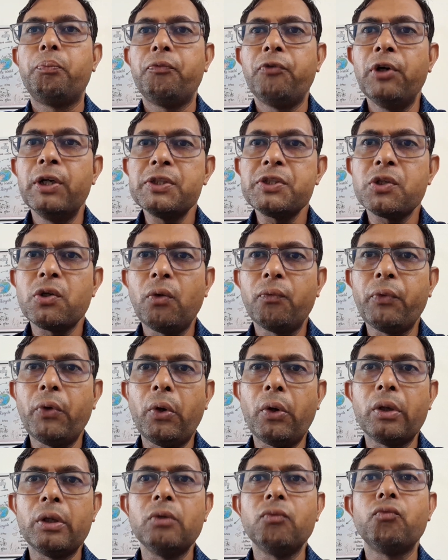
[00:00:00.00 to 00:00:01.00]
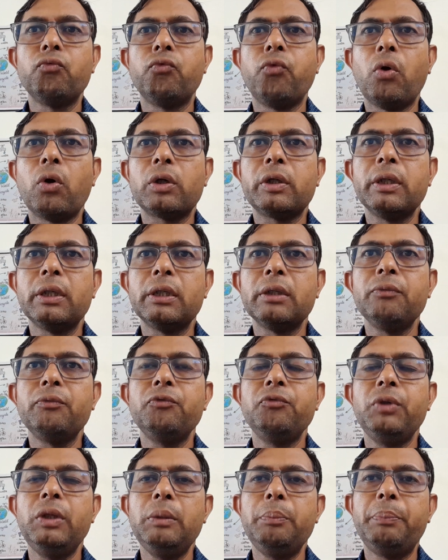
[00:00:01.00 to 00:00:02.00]
First of all, water
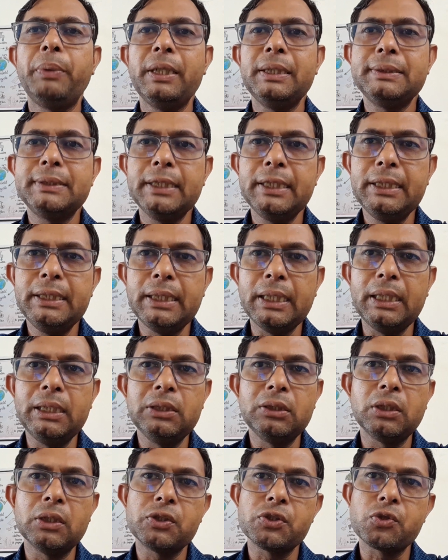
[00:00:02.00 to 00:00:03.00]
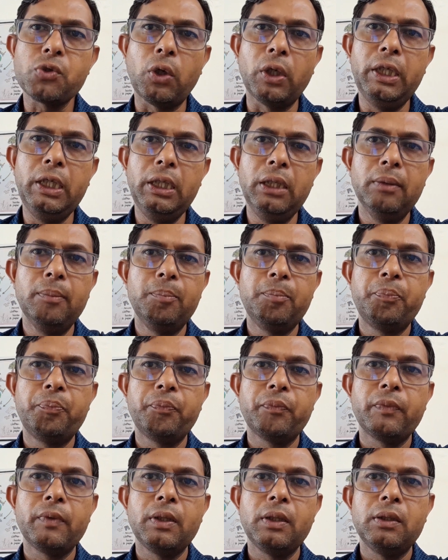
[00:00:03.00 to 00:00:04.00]
will present in the soil,
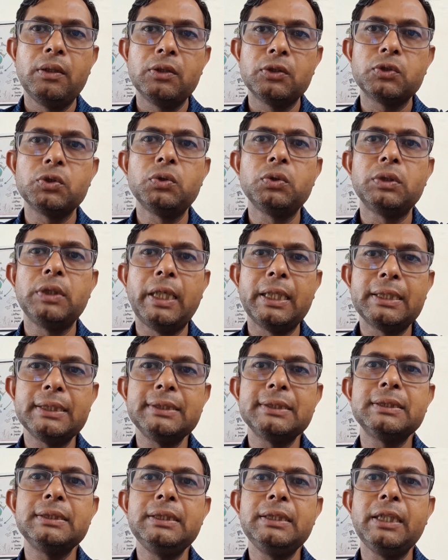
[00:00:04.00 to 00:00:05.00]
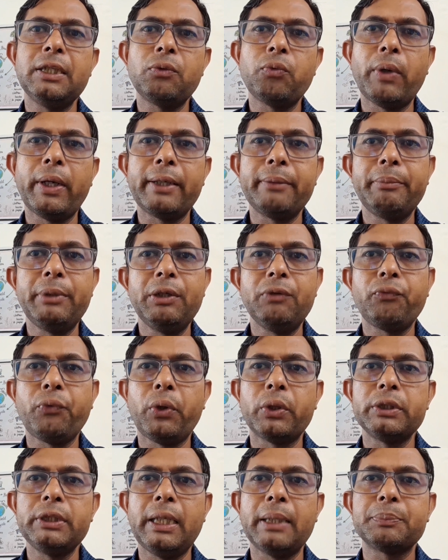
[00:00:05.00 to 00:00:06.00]
so that is the requirement
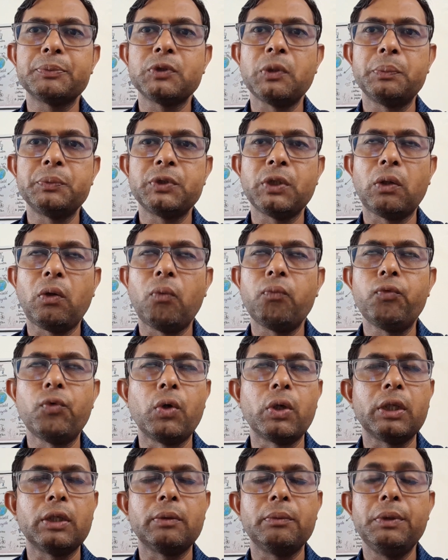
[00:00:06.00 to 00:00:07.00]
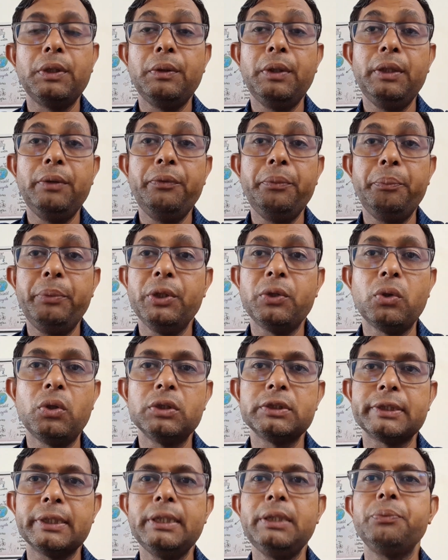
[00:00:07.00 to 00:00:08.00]
for the absorption of water.
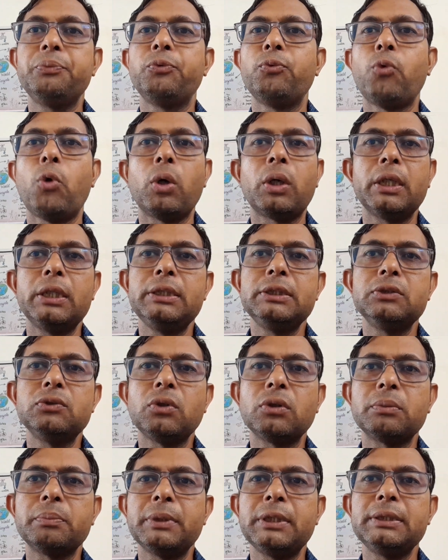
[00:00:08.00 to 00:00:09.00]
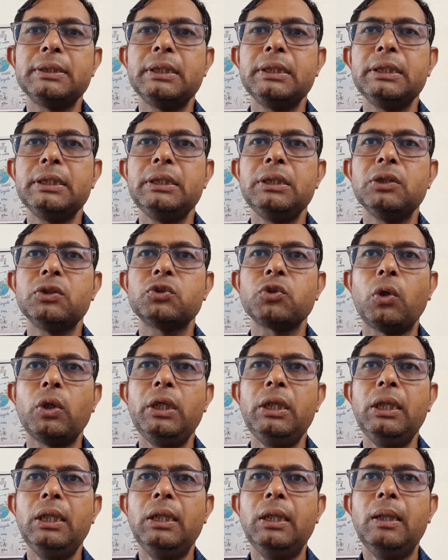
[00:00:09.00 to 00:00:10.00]
Because if water is not present in the
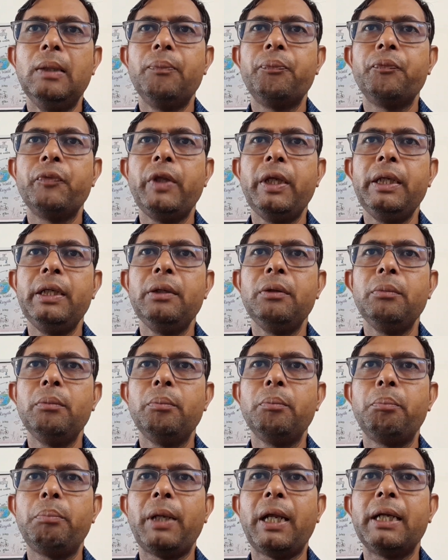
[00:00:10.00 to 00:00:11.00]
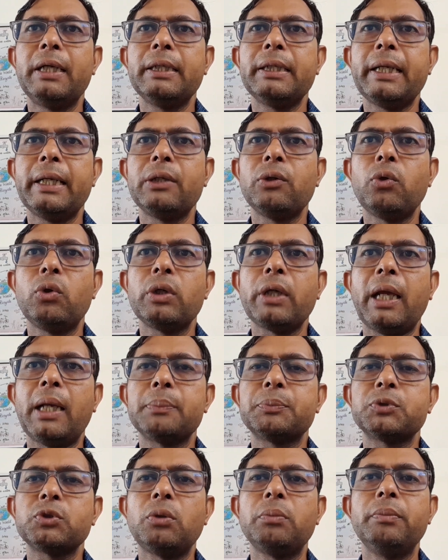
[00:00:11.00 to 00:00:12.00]
soil, then plant cannot
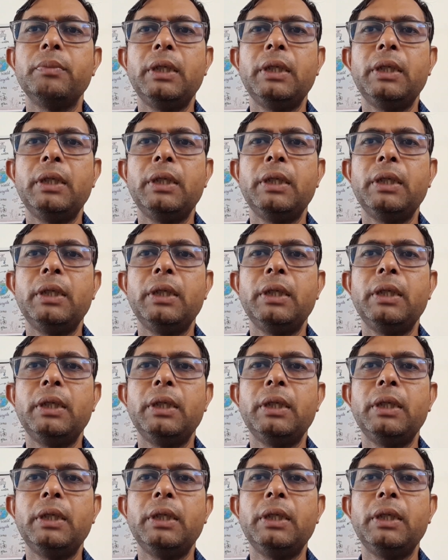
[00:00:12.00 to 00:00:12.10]
absorb